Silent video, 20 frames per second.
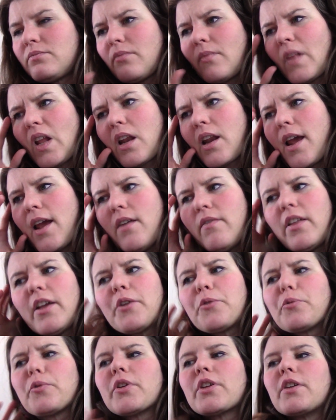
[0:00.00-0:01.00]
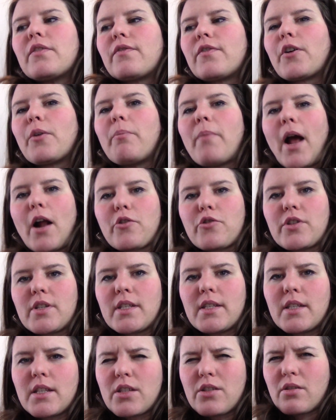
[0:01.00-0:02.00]
And I have like really firm boundaries
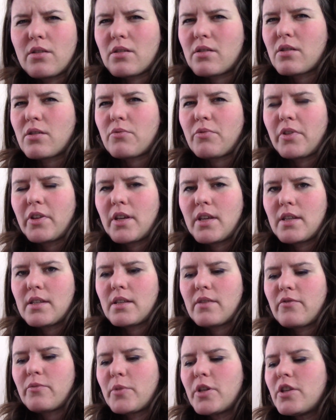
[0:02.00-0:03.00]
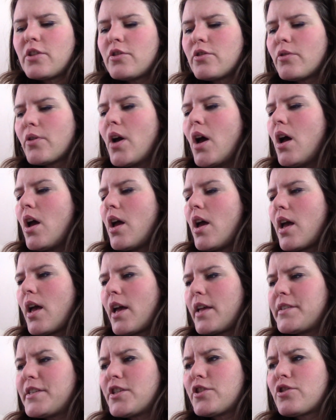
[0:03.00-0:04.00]
in this, so this is really easy for me to do.
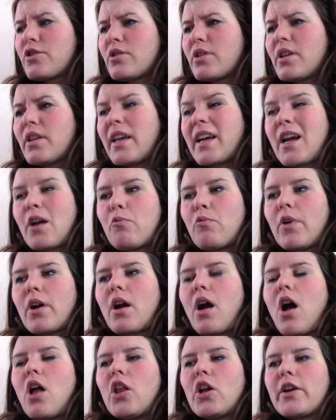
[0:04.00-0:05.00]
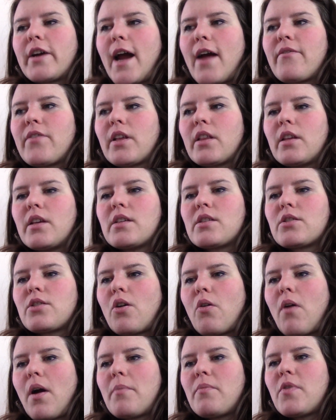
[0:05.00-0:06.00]
Additionally, like I work holographically,
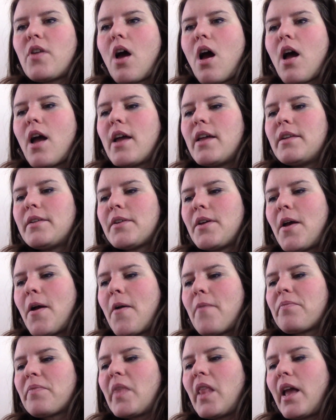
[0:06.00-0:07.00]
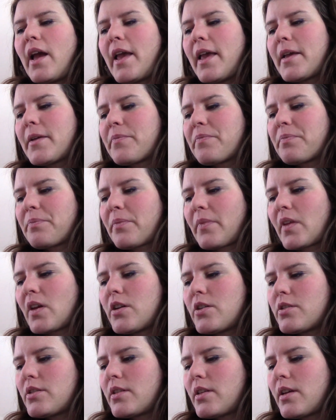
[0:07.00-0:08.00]
so I'm not like,
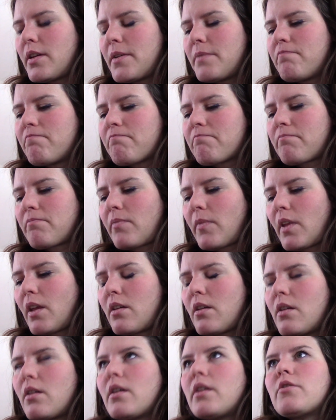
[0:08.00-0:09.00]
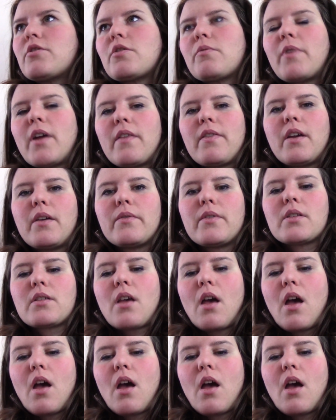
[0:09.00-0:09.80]
here's the way I think of this.